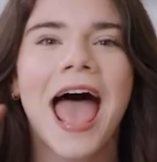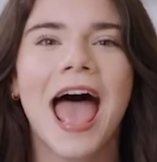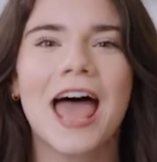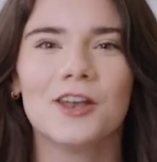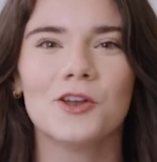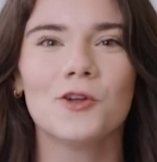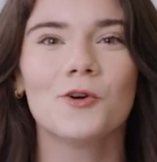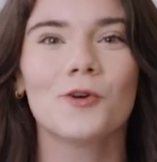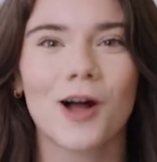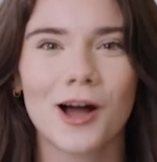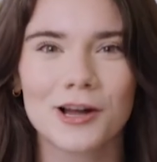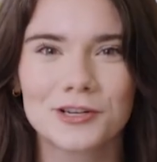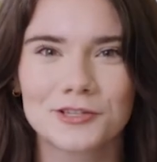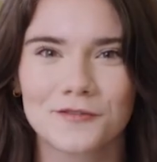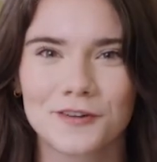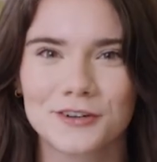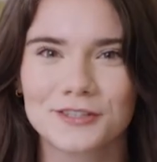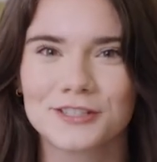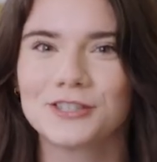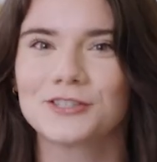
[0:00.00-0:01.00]
and new
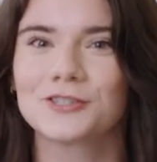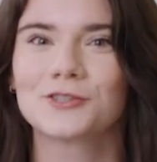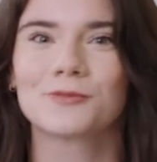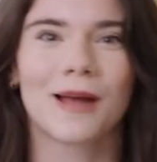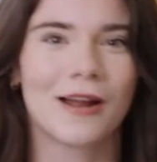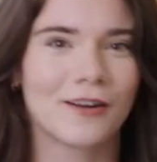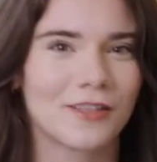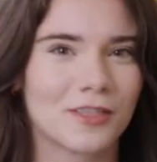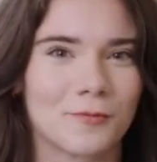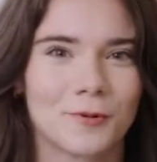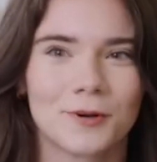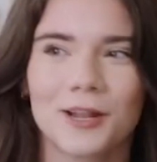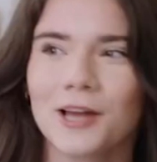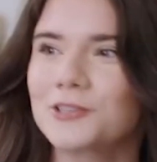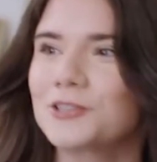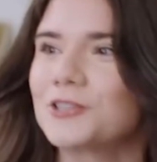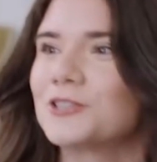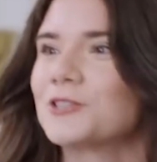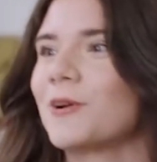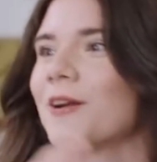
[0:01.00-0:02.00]
controversies surrounding the
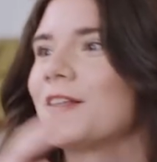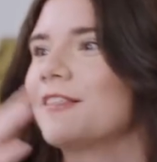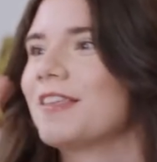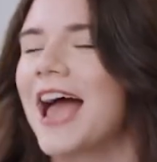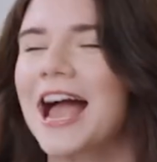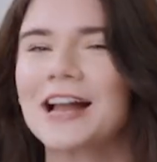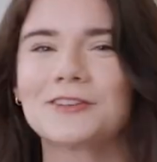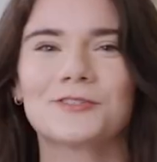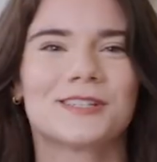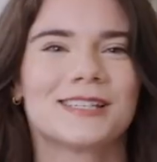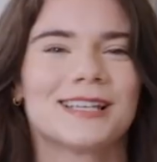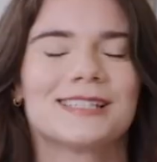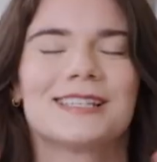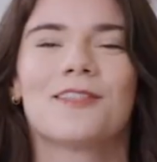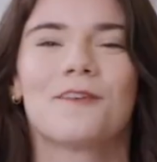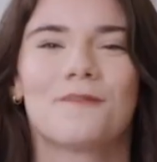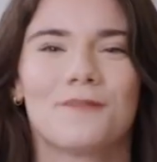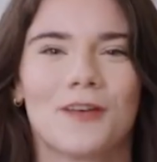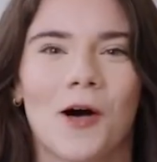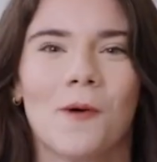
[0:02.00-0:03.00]
production, surrounding the actresses
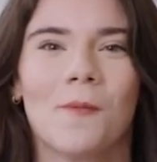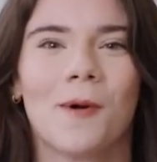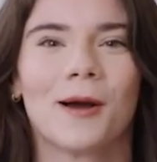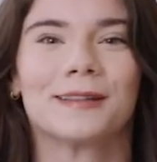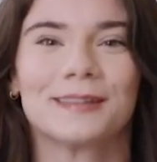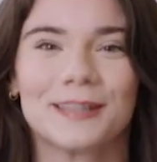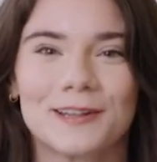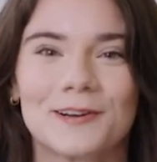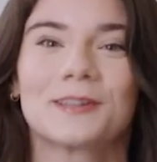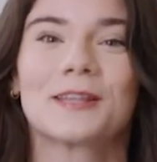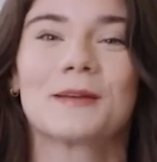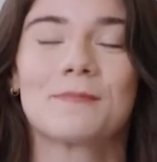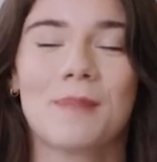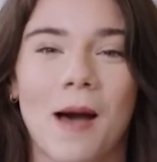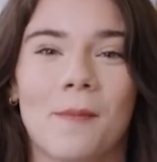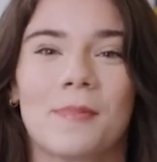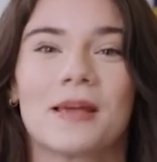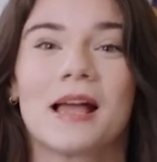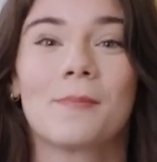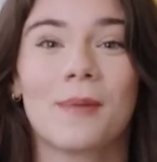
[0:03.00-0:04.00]
in the film are literally
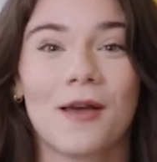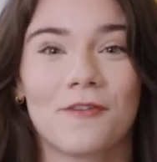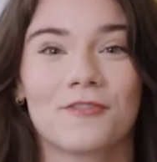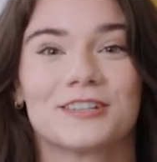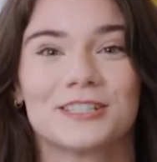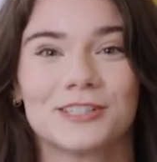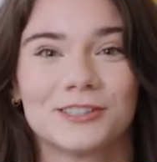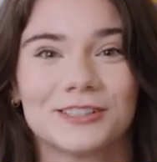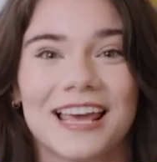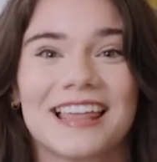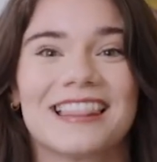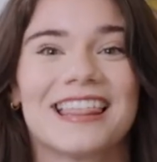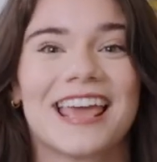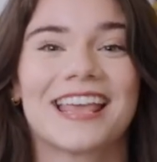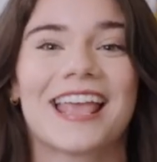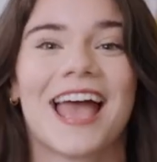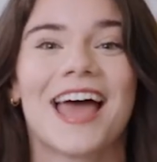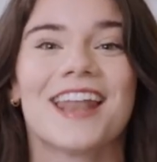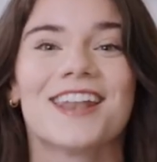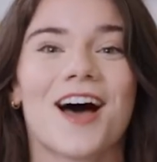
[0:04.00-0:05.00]
popping up every single day. They
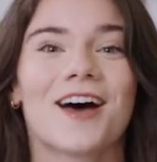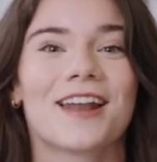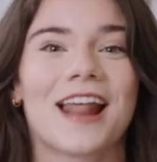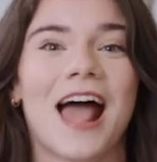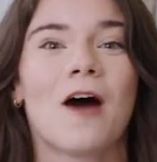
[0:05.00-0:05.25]
cannot